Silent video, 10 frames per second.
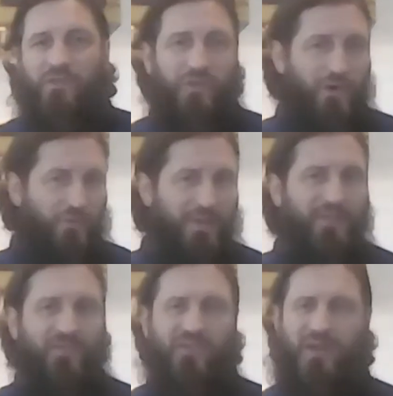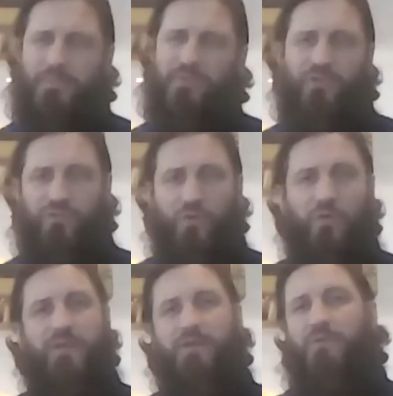So you don't really get the temperature
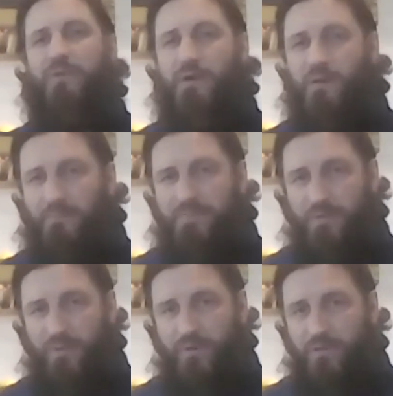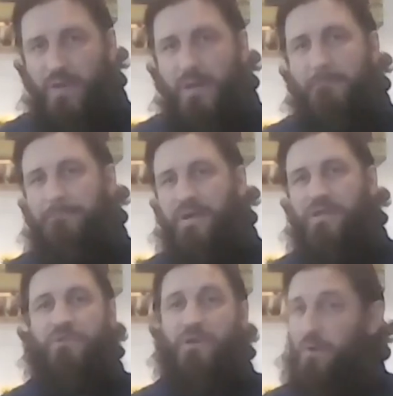control that you do in the RNB griddle, but
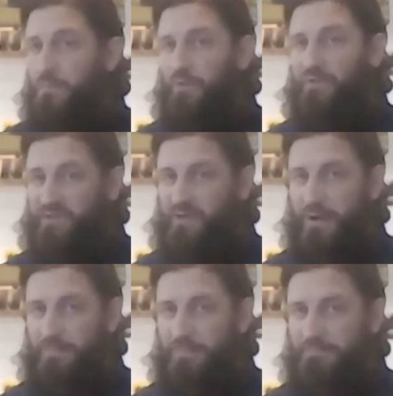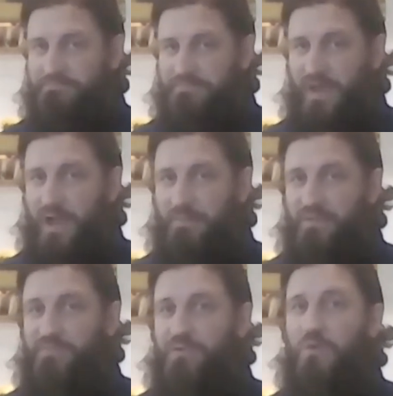you can go more searing. Mm-hmm. Um, if
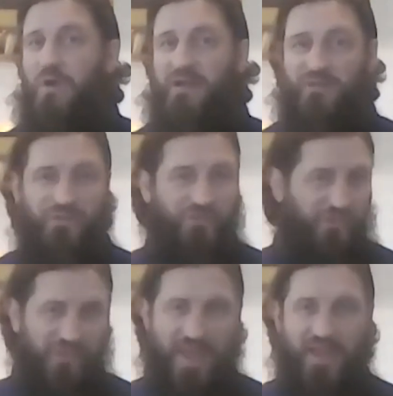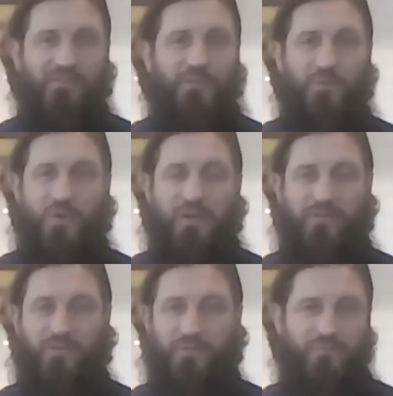you want to do steaks, if you want
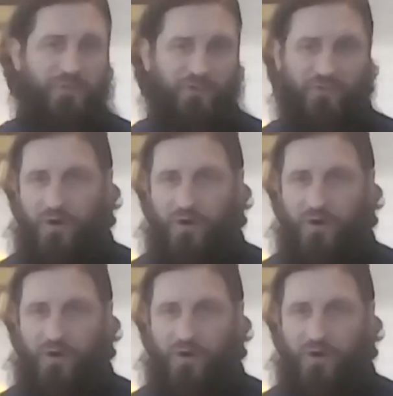to do your